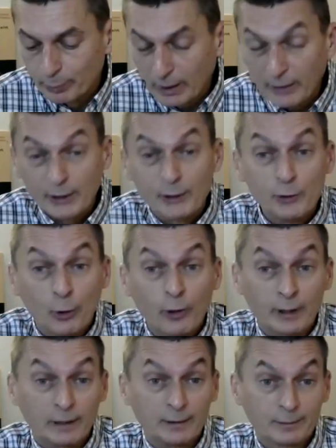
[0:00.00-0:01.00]
bloody
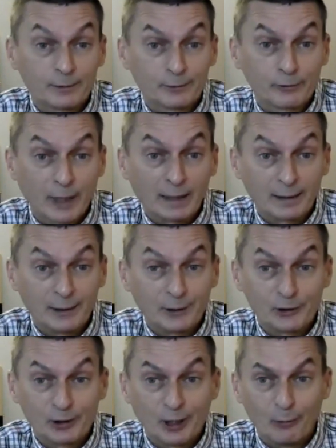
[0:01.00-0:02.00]
annoying, frankly,
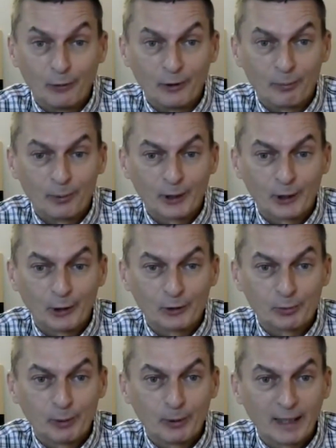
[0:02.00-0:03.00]
to start with,
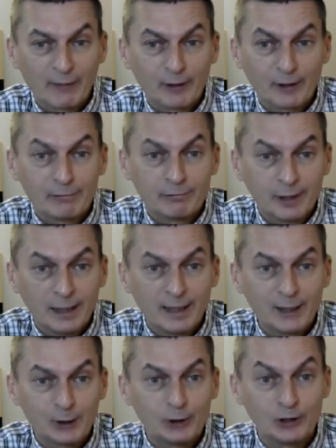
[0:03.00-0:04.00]
because we were having a
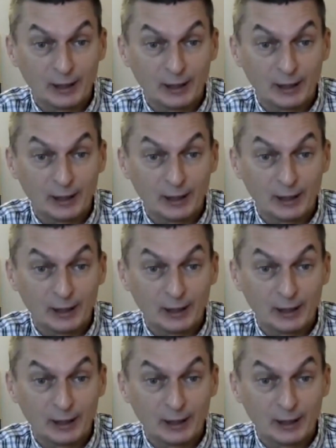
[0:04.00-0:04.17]
really good